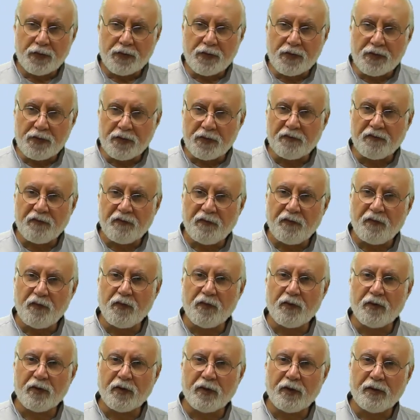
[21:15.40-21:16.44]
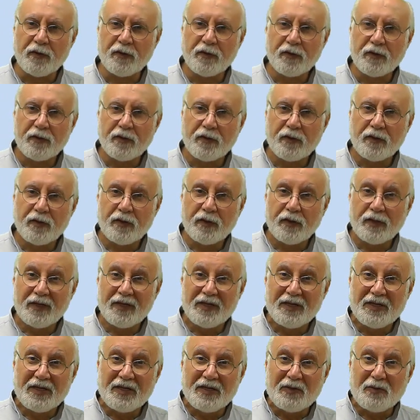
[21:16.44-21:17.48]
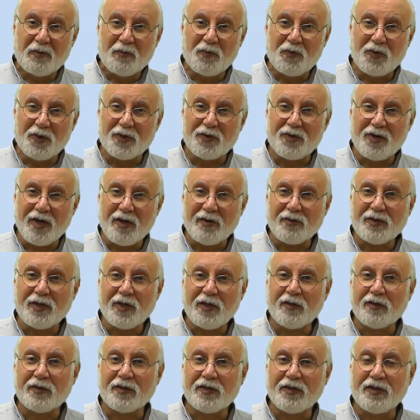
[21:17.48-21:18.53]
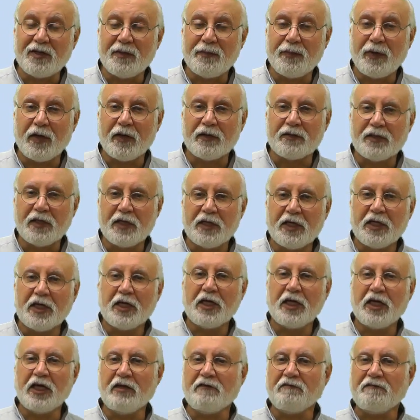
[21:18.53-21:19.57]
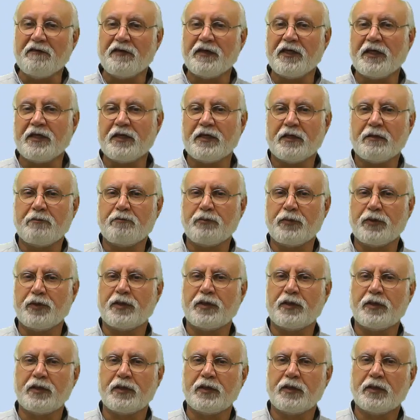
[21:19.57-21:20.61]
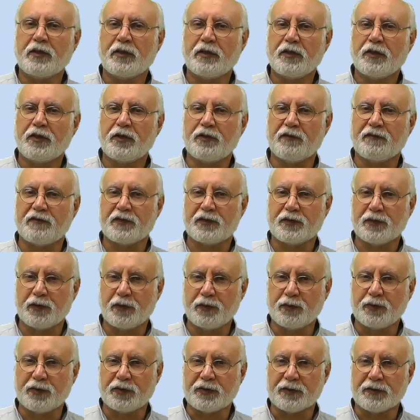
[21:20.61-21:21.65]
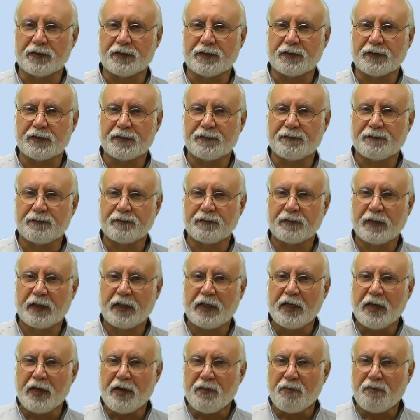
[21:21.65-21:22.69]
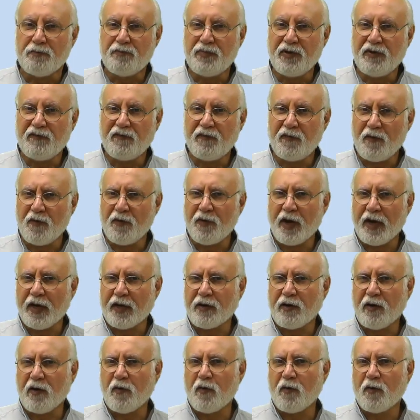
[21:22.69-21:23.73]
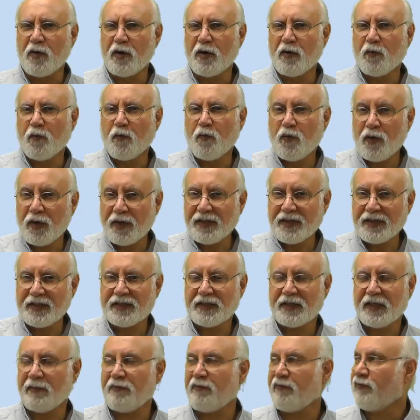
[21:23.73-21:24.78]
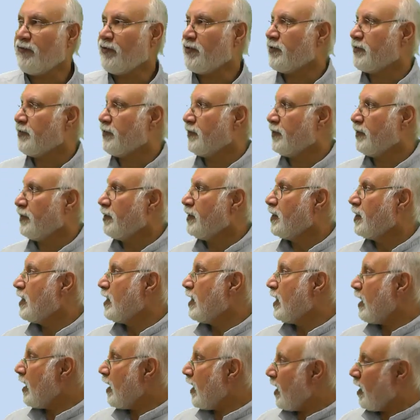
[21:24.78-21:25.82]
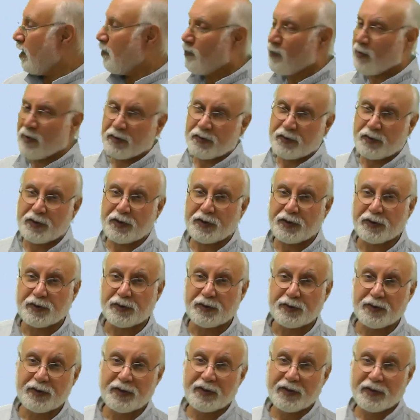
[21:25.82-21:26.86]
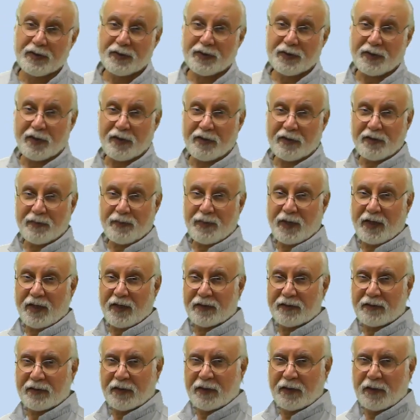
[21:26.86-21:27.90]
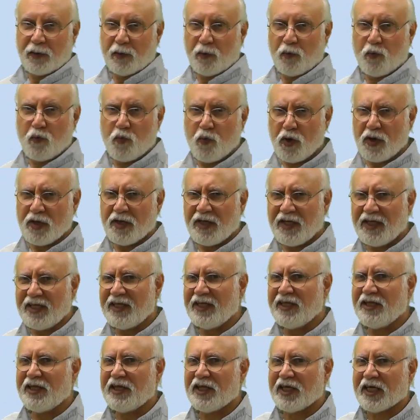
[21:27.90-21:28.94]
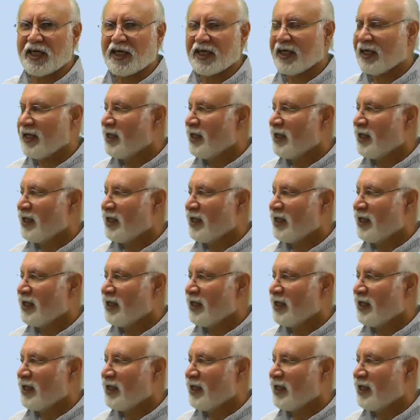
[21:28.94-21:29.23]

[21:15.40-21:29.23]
Therefore, we are now talking about infinite number of solutions. Before I go one step further, I want to talk about one little thing.